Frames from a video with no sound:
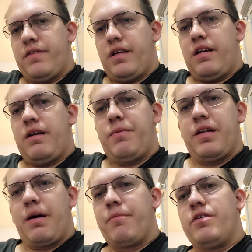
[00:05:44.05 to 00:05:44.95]
And I mean,
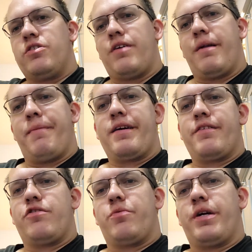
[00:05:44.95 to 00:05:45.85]
I'm going to try to make
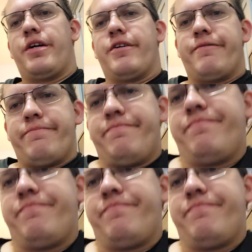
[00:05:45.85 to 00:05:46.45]
it to where